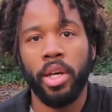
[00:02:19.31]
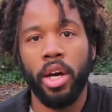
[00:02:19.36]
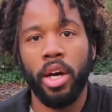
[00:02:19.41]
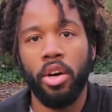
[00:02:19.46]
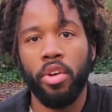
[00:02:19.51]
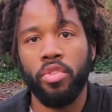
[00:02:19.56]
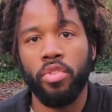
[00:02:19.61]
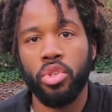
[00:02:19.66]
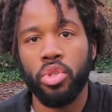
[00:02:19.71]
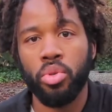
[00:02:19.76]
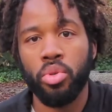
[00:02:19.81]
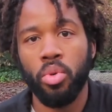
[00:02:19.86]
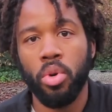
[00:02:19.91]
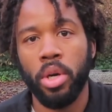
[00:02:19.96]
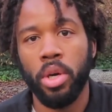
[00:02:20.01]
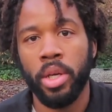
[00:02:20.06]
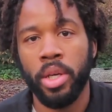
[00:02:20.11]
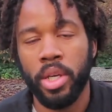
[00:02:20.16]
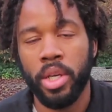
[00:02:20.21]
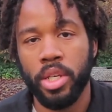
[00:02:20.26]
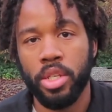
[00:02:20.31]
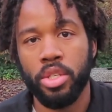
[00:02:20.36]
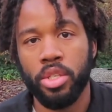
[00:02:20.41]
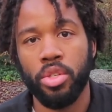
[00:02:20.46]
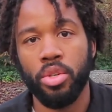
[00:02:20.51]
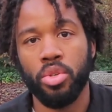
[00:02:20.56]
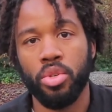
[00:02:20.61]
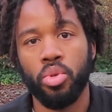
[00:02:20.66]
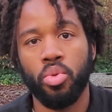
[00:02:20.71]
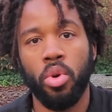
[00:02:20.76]
out of your squat,
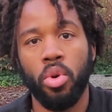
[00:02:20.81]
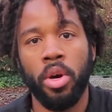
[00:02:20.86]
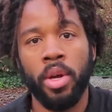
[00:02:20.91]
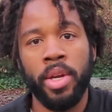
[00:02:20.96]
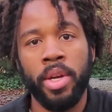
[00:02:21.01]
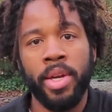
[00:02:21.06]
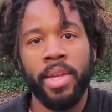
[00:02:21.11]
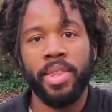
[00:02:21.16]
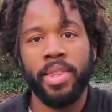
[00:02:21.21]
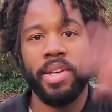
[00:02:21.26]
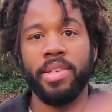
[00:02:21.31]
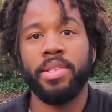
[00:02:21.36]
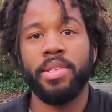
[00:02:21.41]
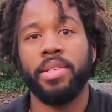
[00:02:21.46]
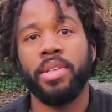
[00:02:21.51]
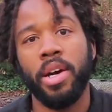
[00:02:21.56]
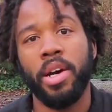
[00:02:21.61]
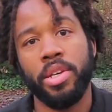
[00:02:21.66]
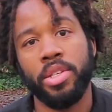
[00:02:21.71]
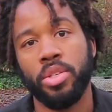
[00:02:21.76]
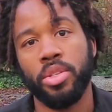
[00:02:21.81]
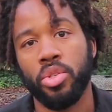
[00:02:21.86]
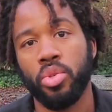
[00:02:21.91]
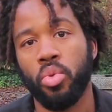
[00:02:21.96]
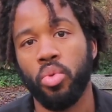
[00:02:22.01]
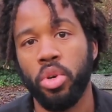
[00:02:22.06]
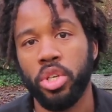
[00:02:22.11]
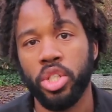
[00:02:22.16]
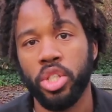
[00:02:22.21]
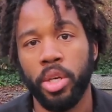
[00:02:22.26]
into your squat. That's the Tyson
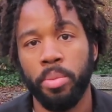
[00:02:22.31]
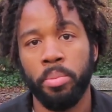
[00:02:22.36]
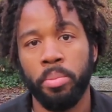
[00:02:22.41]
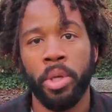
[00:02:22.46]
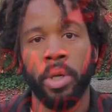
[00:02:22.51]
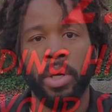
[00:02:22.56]
squat jump.